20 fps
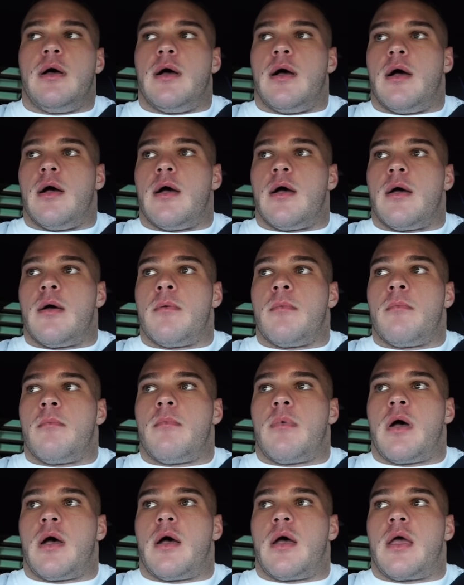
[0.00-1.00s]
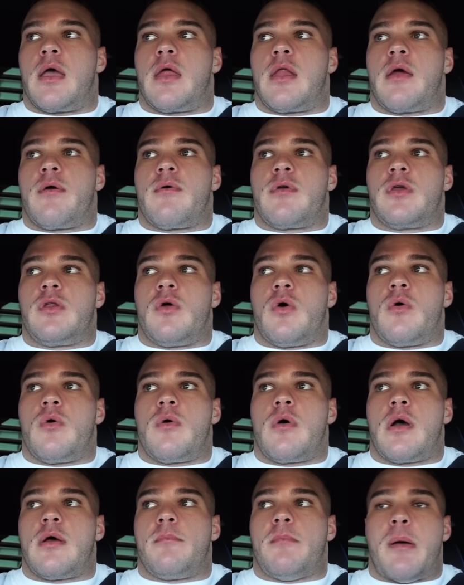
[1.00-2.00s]
And, you
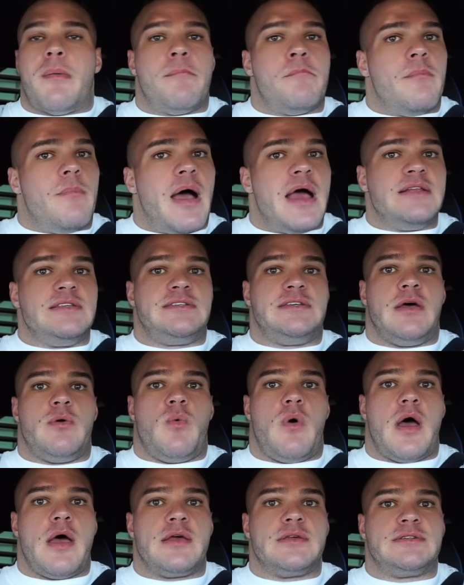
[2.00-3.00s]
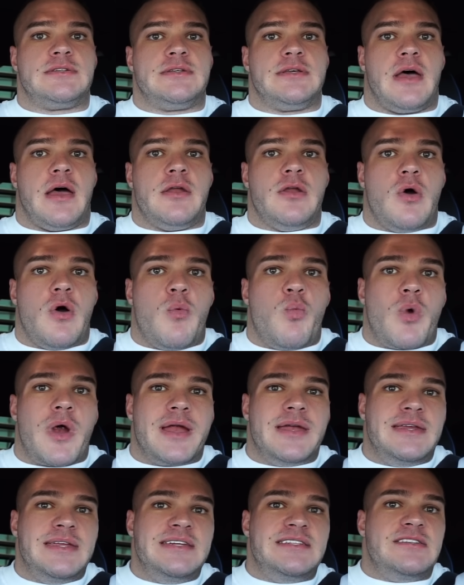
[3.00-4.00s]
know, mindset-wise, I know I'm where
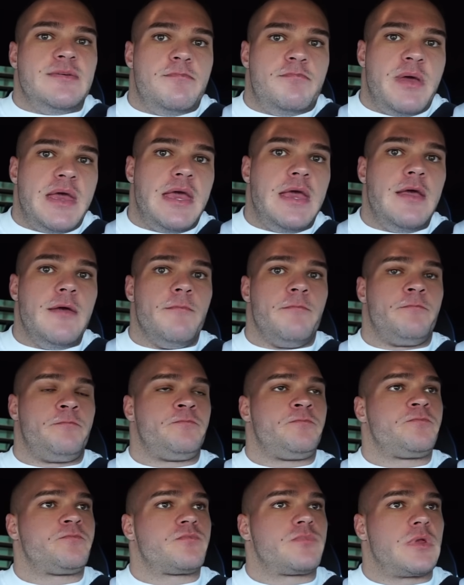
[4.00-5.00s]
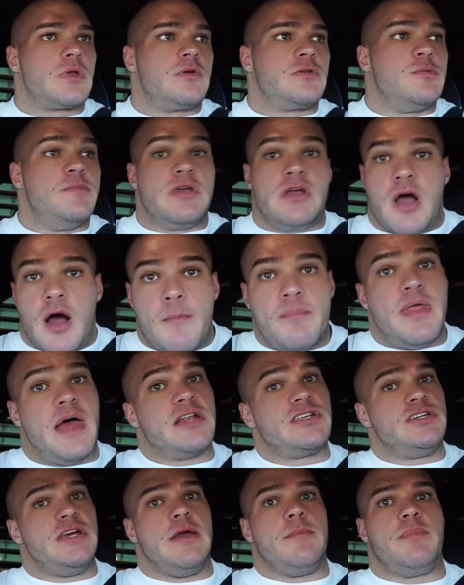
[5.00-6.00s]
I need to be to become
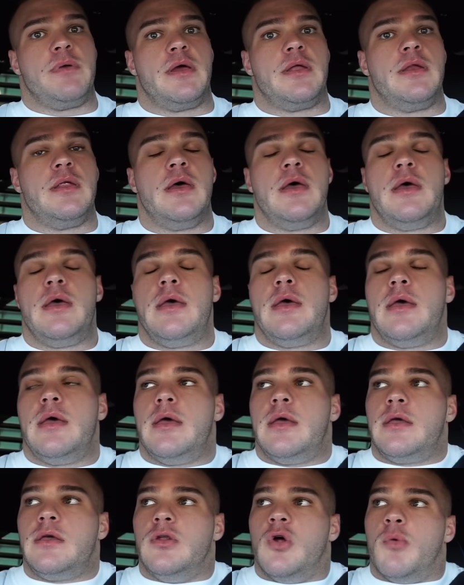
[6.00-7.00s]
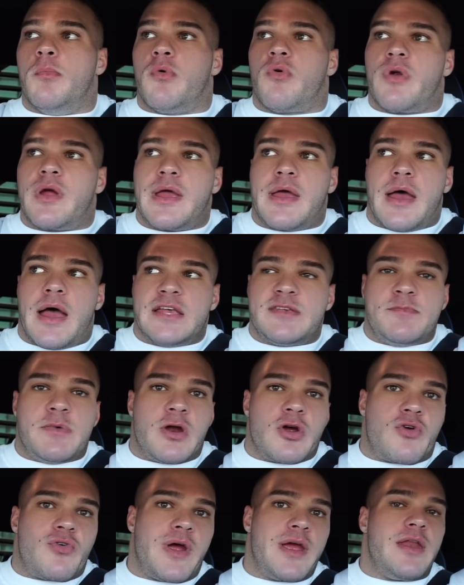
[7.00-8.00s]
that champion. You know, Maria has
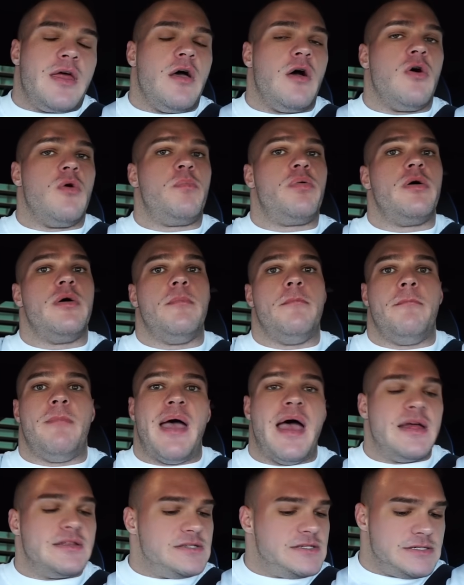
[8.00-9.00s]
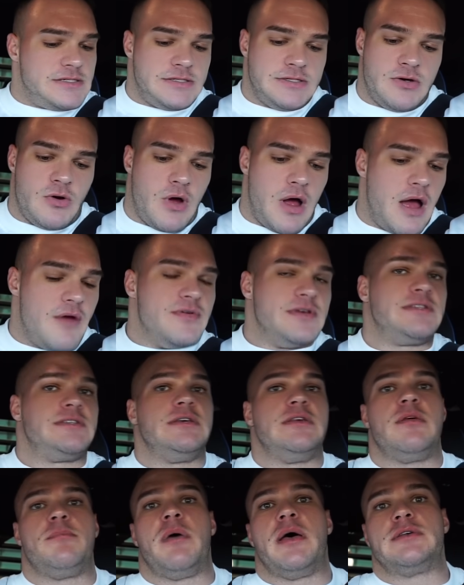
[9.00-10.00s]
been a great help. Matt's, you know,
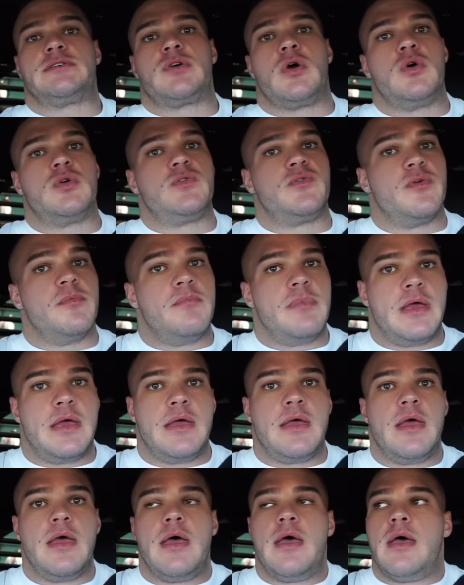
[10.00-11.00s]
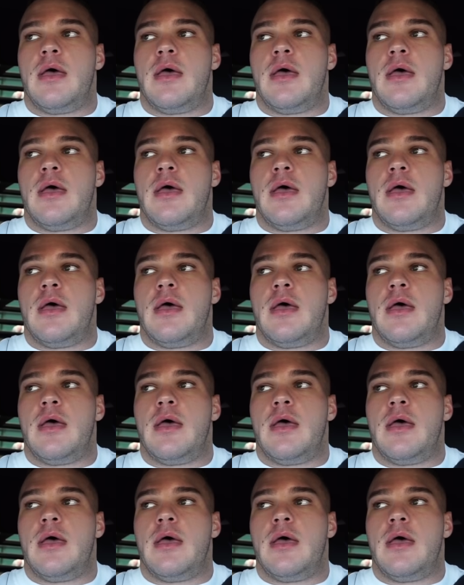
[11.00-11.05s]
obviously the best coach for me.